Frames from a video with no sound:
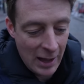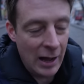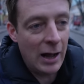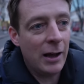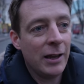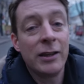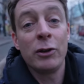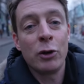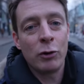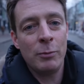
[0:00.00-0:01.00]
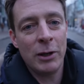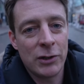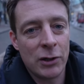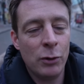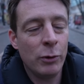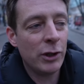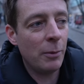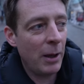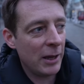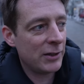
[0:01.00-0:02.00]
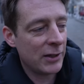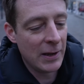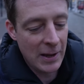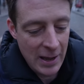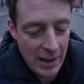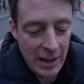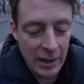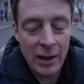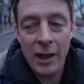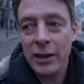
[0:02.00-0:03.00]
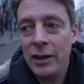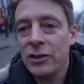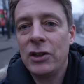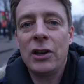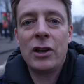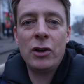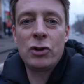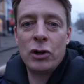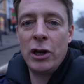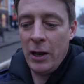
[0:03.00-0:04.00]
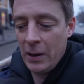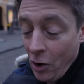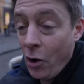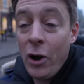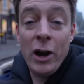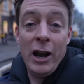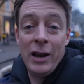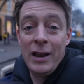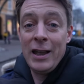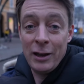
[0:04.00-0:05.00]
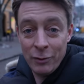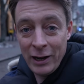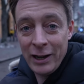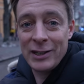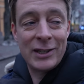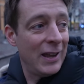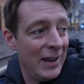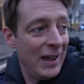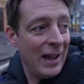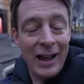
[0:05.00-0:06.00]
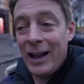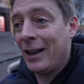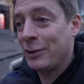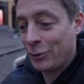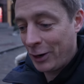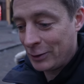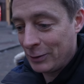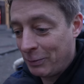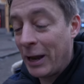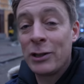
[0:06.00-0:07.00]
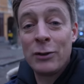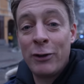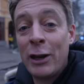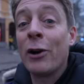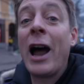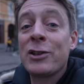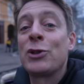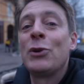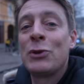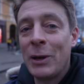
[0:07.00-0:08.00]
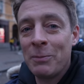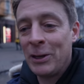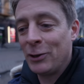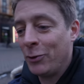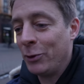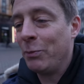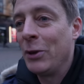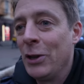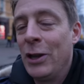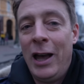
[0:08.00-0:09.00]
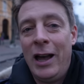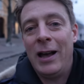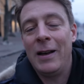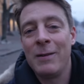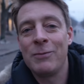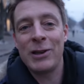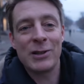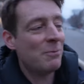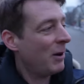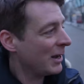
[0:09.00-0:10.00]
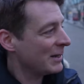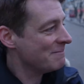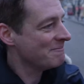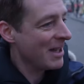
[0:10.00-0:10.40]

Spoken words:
There are the agreements to do with Donbass in the east of the country. Or he really is planning to invade, or has to do something, to quote President Biden.